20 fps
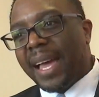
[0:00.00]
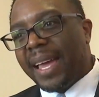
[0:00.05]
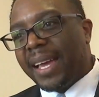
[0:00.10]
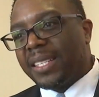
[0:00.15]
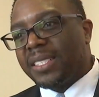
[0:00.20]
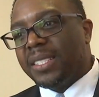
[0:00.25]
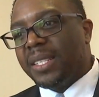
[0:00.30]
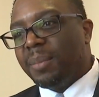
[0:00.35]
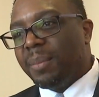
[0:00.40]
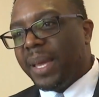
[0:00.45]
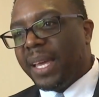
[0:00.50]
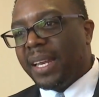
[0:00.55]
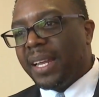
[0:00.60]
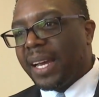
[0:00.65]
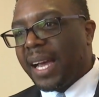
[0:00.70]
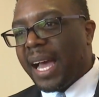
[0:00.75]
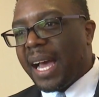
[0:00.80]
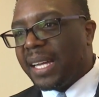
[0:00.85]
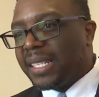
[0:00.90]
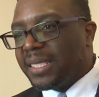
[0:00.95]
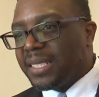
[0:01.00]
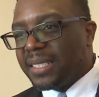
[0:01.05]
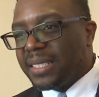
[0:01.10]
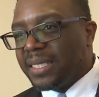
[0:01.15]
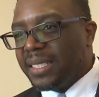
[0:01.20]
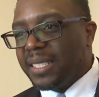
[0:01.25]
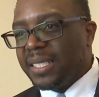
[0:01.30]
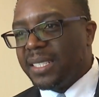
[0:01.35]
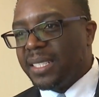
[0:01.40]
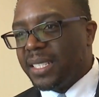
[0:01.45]
I actually made a conscious
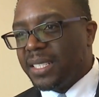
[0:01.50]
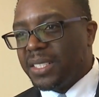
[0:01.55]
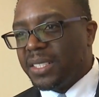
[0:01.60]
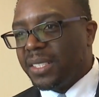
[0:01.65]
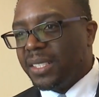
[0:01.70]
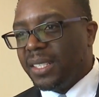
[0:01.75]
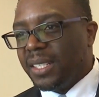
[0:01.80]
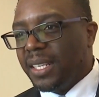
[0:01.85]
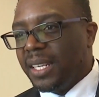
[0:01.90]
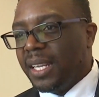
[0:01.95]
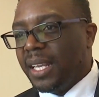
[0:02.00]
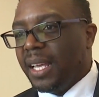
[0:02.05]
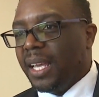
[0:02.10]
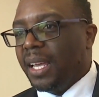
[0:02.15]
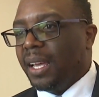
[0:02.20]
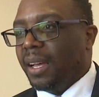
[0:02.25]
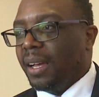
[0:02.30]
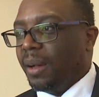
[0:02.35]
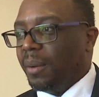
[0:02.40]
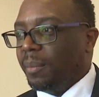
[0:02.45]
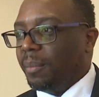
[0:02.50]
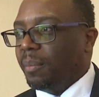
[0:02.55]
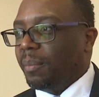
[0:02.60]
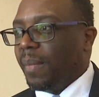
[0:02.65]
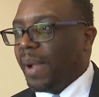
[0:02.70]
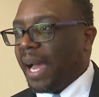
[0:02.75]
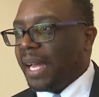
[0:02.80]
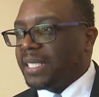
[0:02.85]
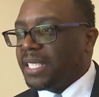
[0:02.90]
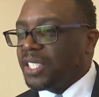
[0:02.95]
decision. Um,
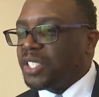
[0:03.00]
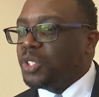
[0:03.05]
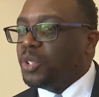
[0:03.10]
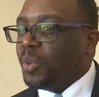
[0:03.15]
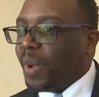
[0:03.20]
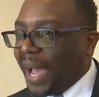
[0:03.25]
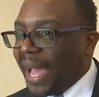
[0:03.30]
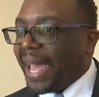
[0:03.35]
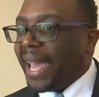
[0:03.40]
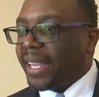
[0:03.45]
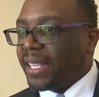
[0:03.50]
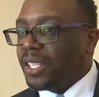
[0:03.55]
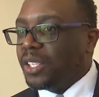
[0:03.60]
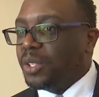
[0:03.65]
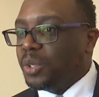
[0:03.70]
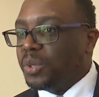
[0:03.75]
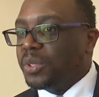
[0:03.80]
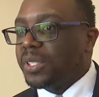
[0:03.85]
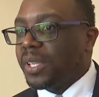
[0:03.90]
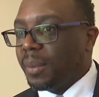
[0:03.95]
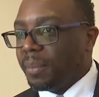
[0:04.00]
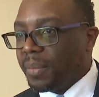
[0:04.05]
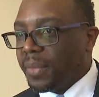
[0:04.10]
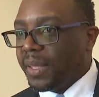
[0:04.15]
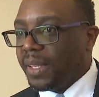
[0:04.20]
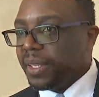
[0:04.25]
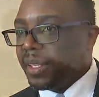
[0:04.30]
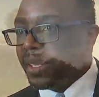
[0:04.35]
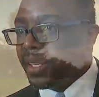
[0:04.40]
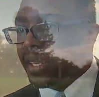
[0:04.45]
I just knew I had to do
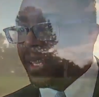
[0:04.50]
something.